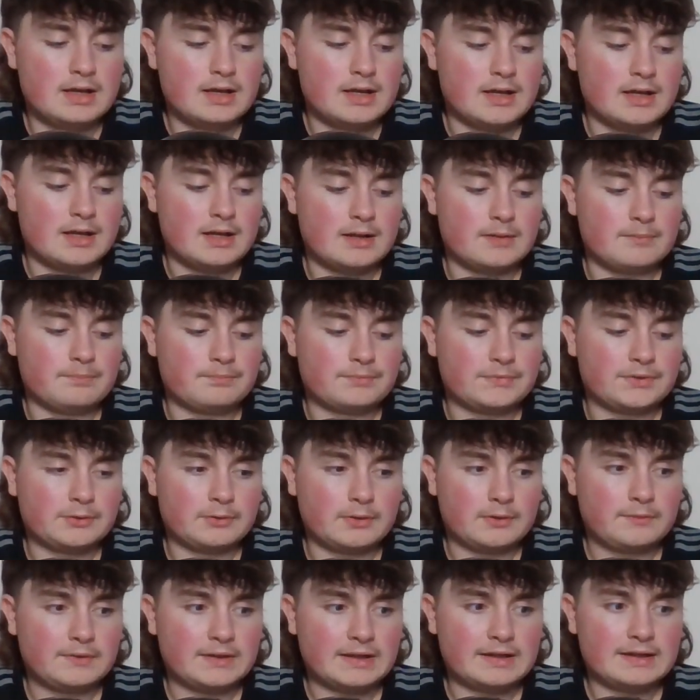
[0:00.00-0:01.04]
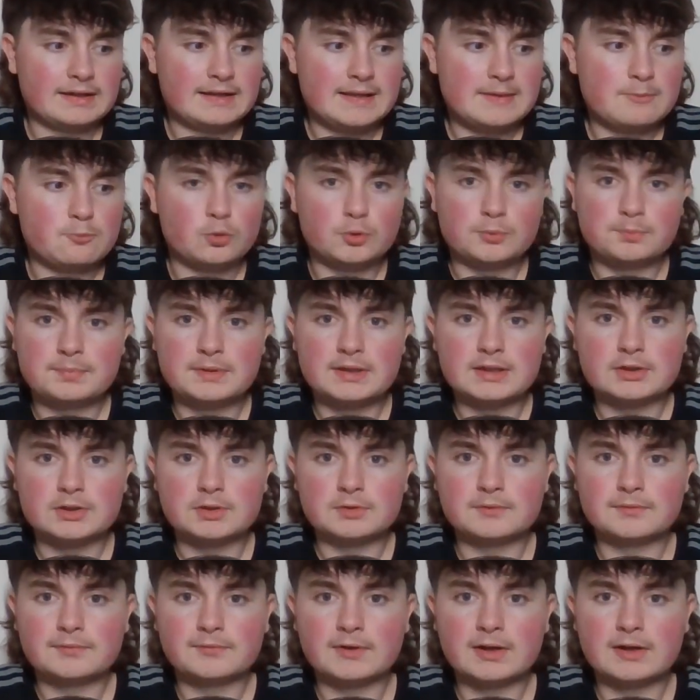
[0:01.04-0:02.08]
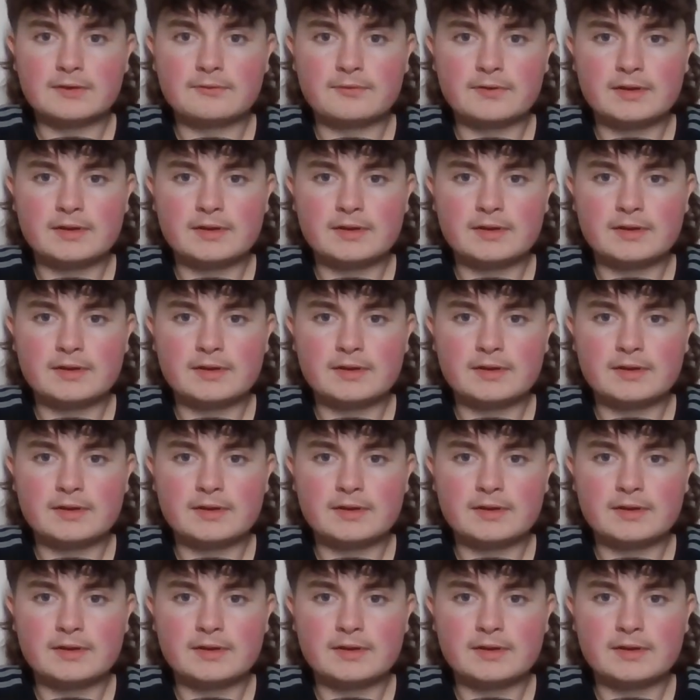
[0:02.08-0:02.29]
So I think Aleem would be a good fight